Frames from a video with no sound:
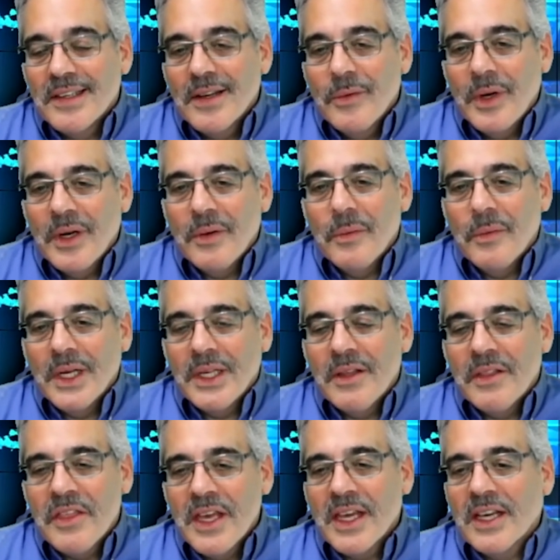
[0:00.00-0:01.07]
when you
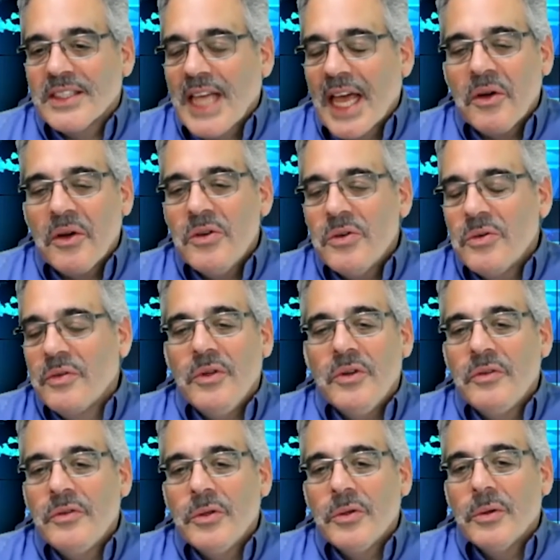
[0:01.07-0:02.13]
think, because I know
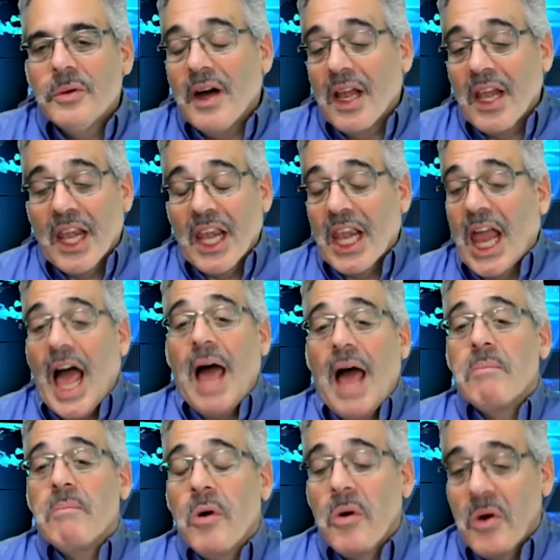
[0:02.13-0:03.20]
you do a lot
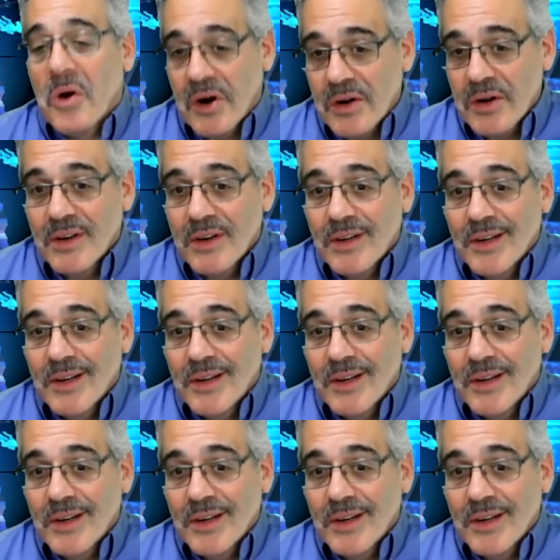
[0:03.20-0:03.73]
more